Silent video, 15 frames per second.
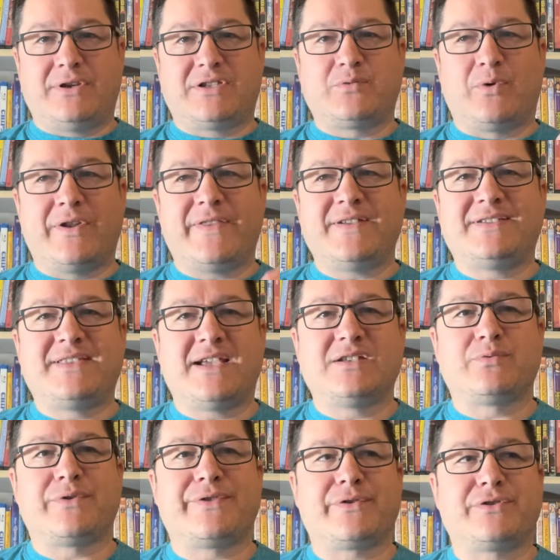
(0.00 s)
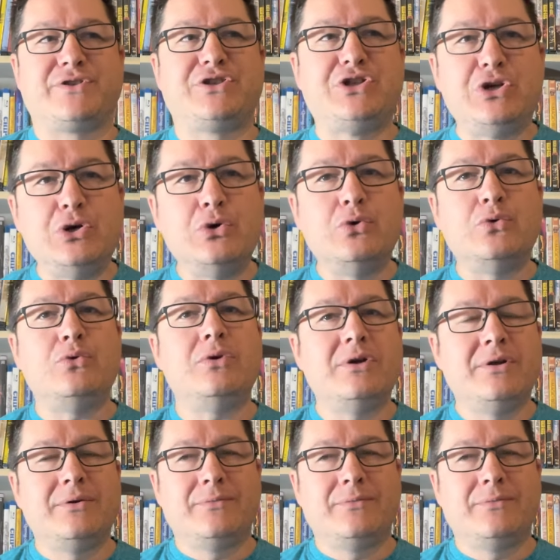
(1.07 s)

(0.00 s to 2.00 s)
it's one of these things where there's two